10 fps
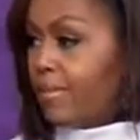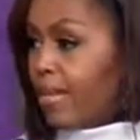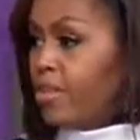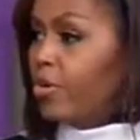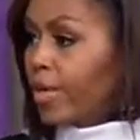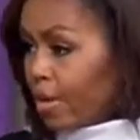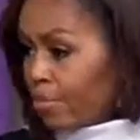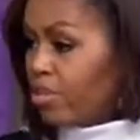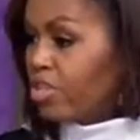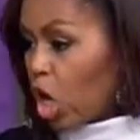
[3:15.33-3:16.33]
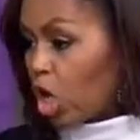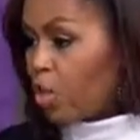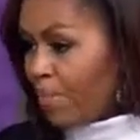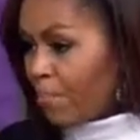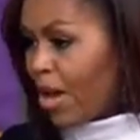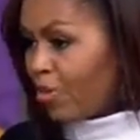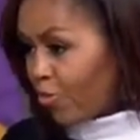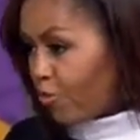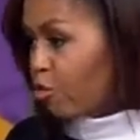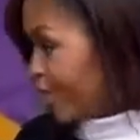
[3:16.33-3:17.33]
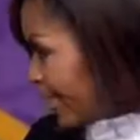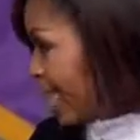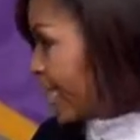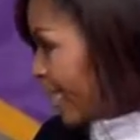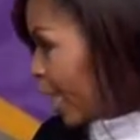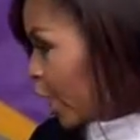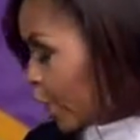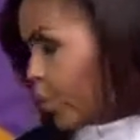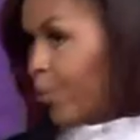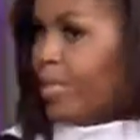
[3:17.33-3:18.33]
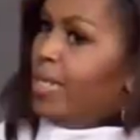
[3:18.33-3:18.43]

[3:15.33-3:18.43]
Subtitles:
Andoni, I'm going to talk a little bit about diversity. Thank you.